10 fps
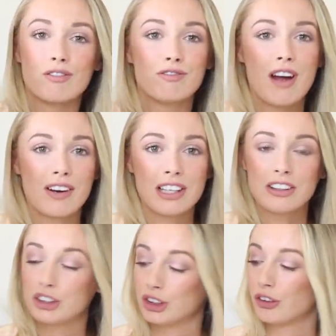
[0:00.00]
very
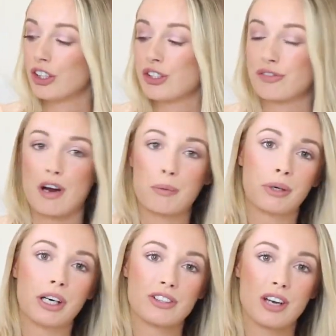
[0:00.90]
luxurious fabrics,